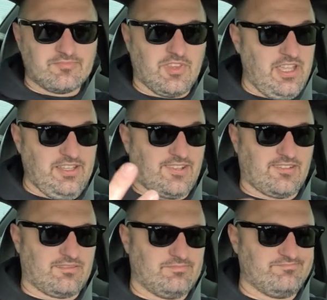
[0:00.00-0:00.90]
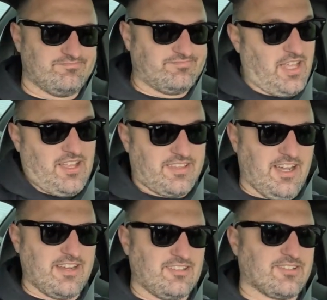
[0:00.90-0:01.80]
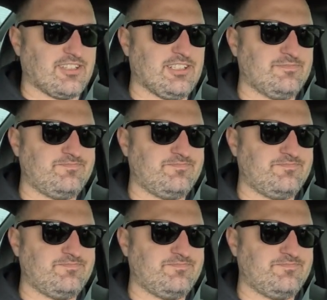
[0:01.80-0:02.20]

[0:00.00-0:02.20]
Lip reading: these, they like to idle, so.